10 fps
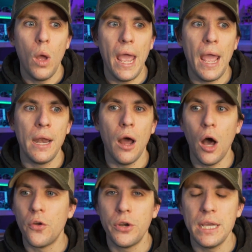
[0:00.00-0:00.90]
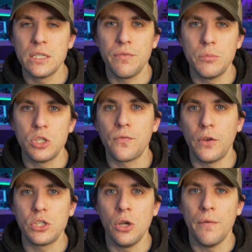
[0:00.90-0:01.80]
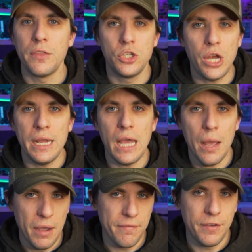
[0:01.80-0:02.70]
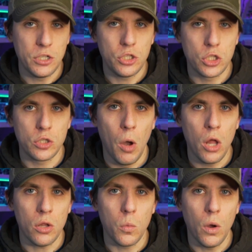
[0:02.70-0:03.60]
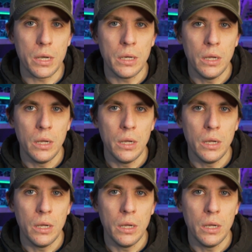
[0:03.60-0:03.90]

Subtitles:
and other days if I'm just fishing off the jetty, I might fish the smaller one.